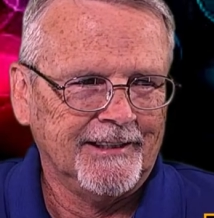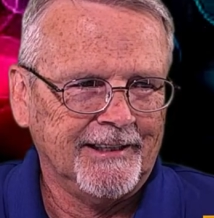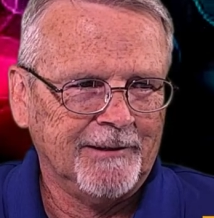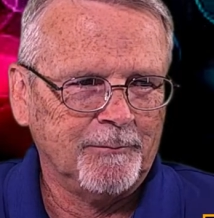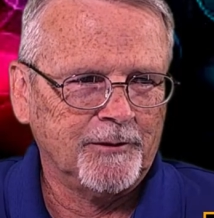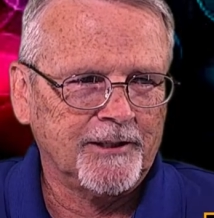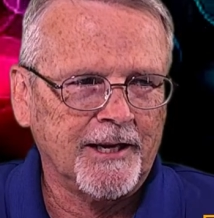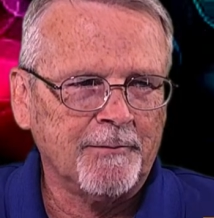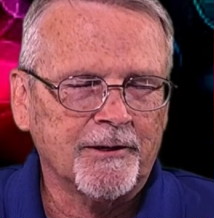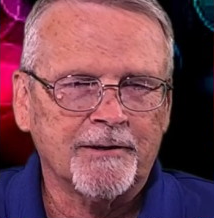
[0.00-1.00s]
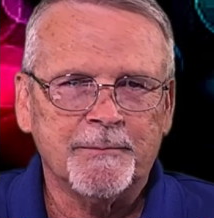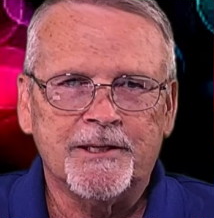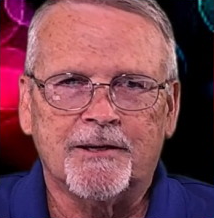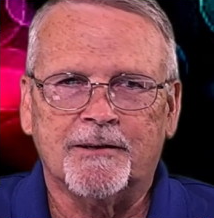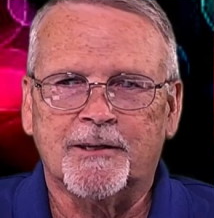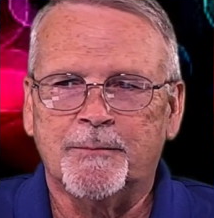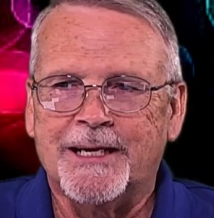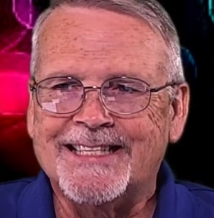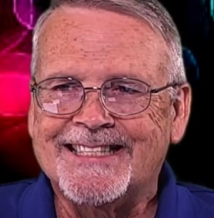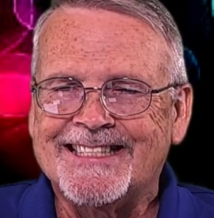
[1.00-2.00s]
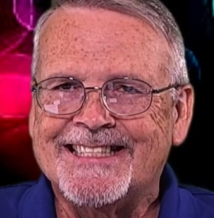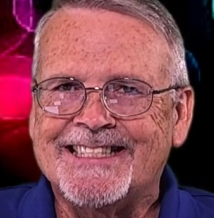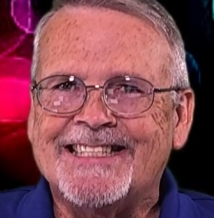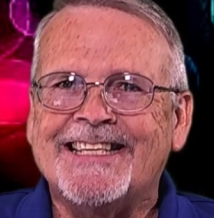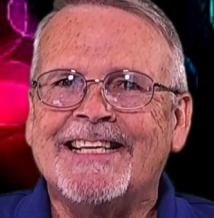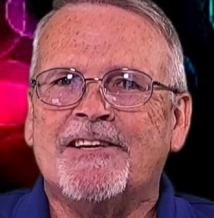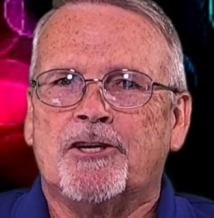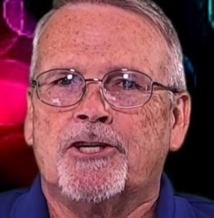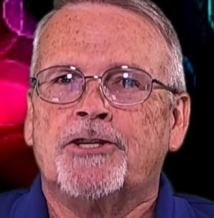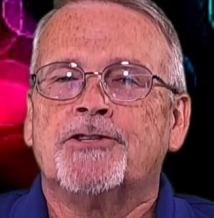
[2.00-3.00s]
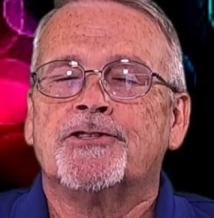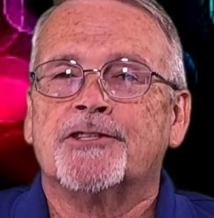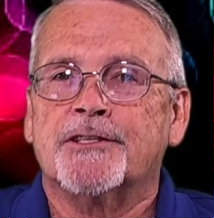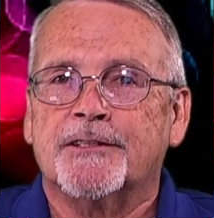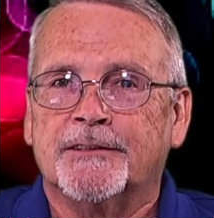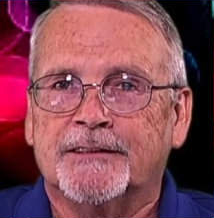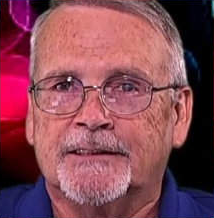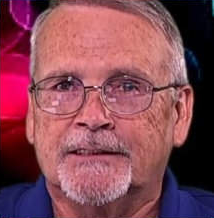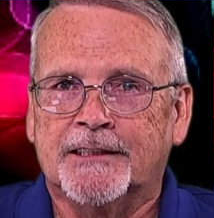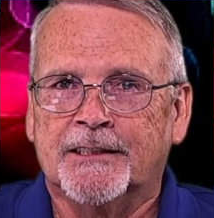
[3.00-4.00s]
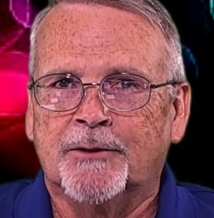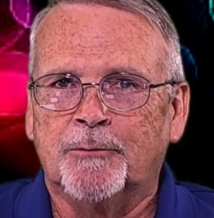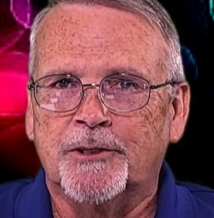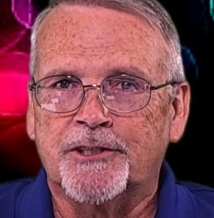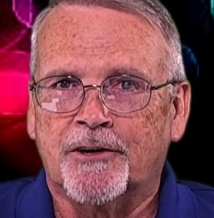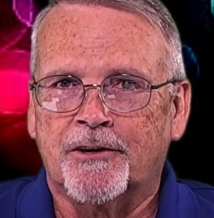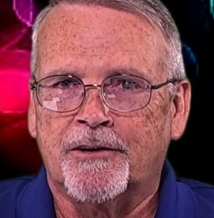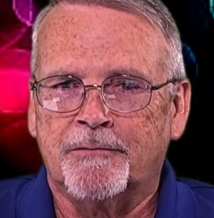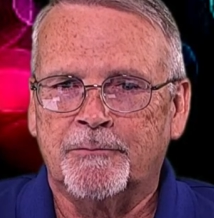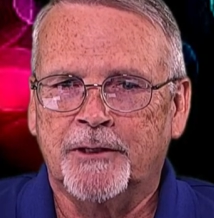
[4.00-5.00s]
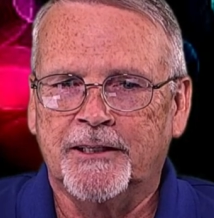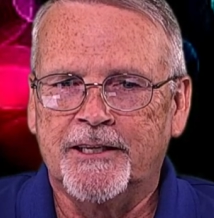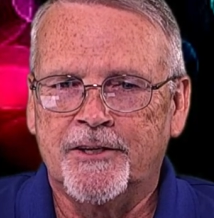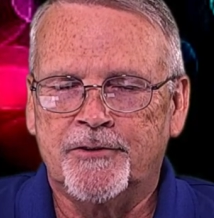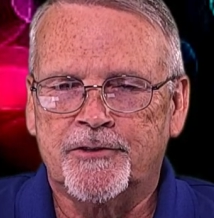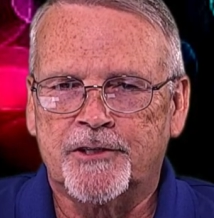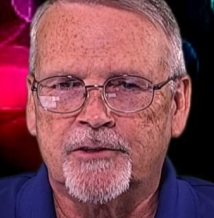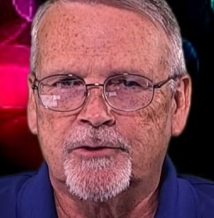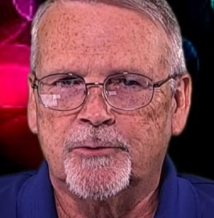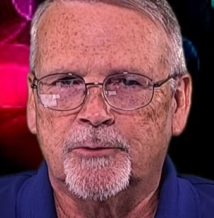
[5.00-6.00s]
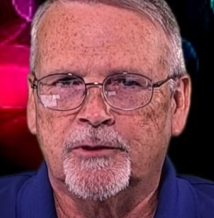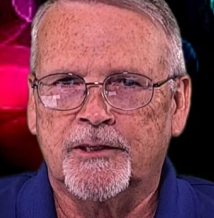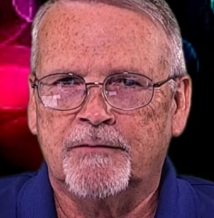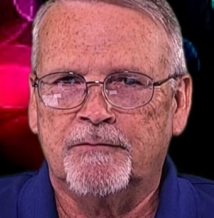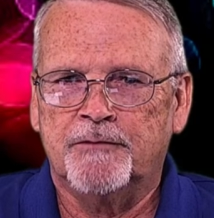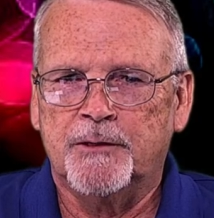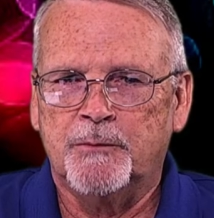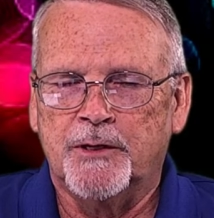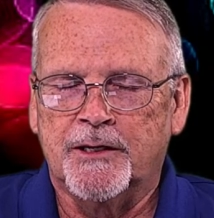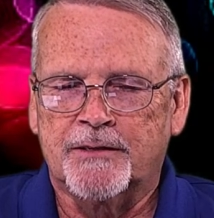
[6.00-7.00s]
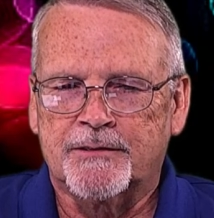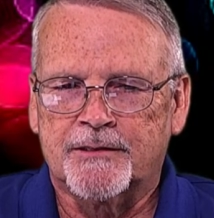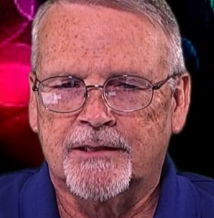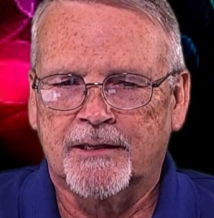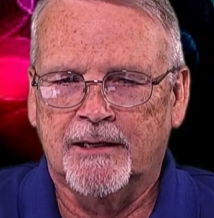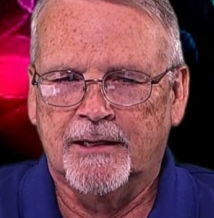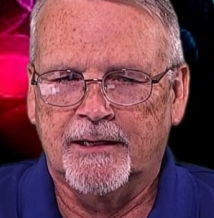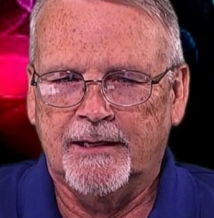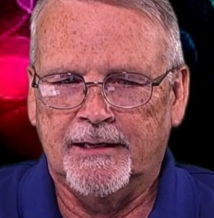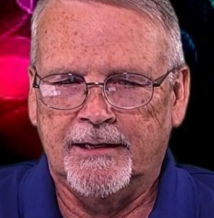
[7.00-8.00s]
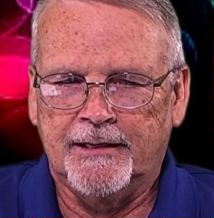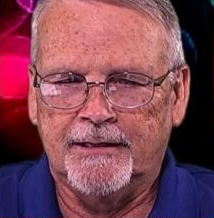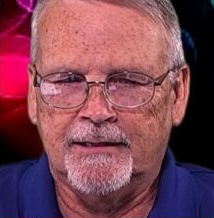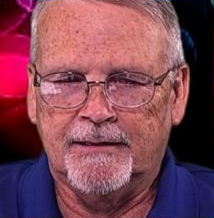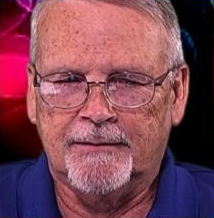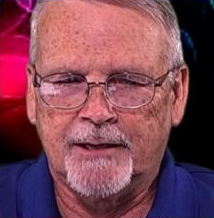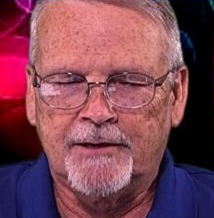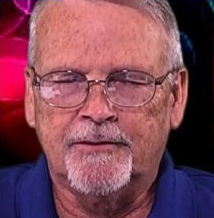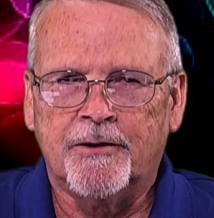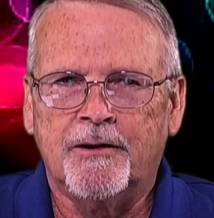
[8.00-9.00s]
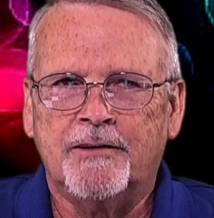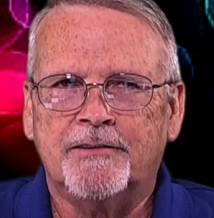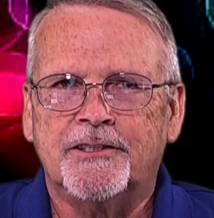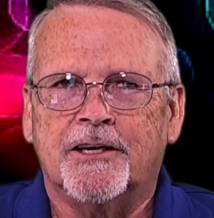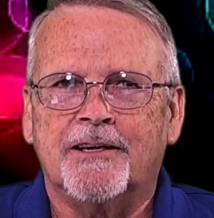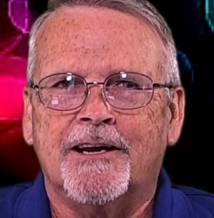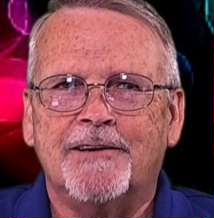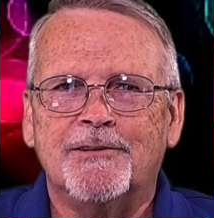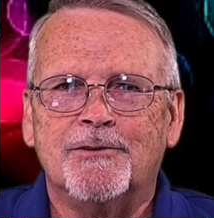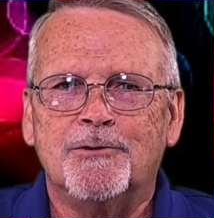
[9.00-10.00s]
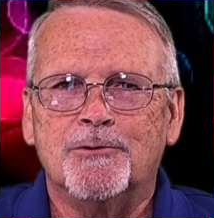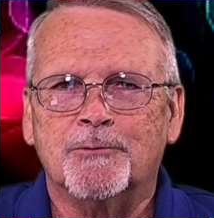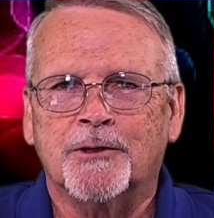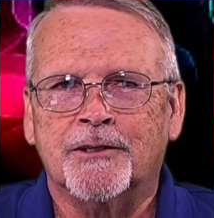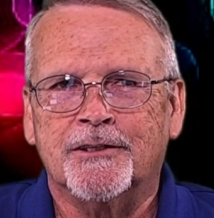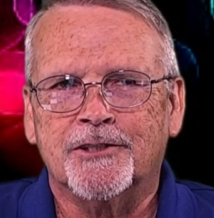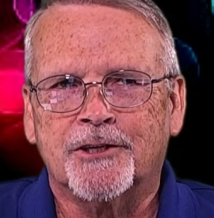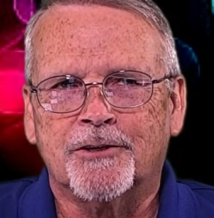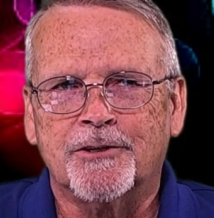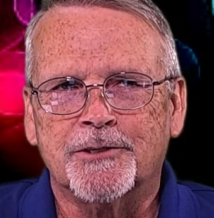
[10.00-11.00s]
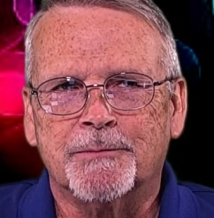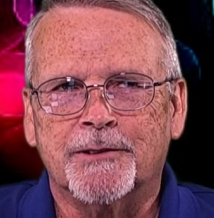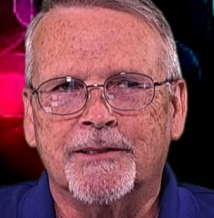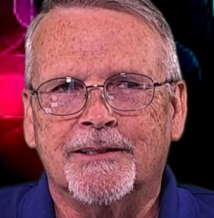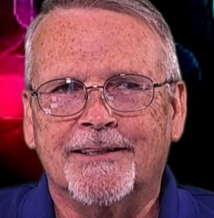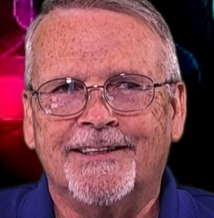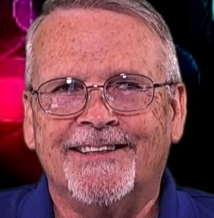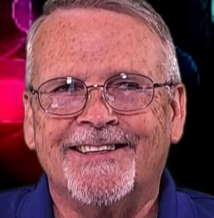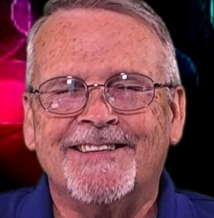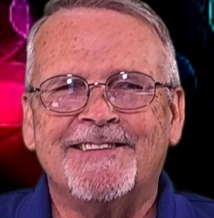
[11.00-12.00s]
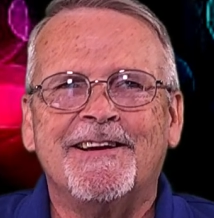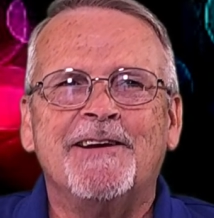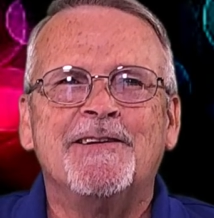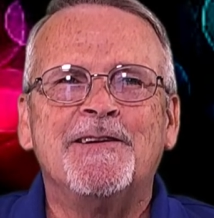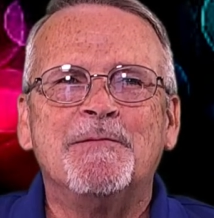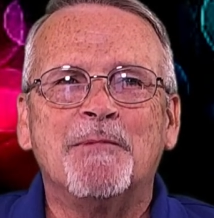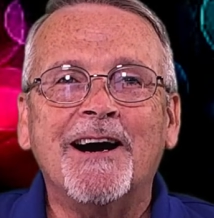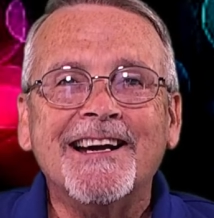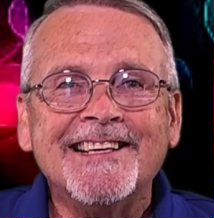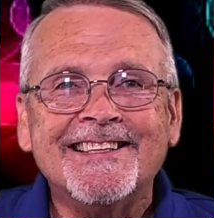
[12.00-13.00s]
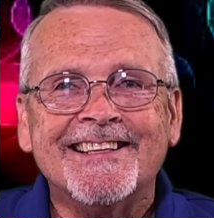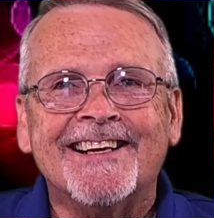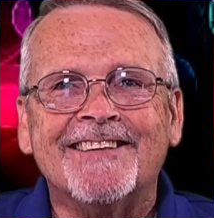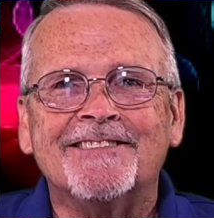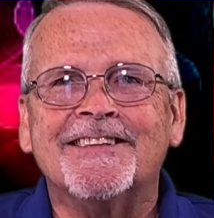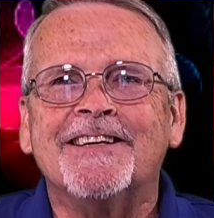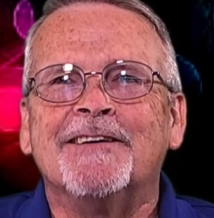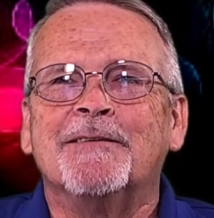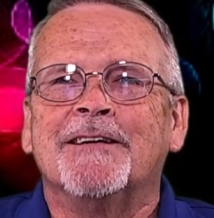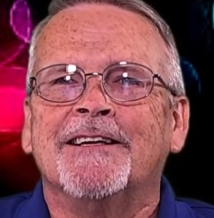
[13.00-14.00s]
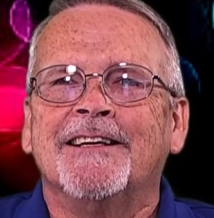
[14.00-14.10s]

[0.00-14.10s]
And today we're going to be talking about stingers, which are a really interesting tool in vMix. And I don't know, John, how you'd use one in a church, but you might. I don't know.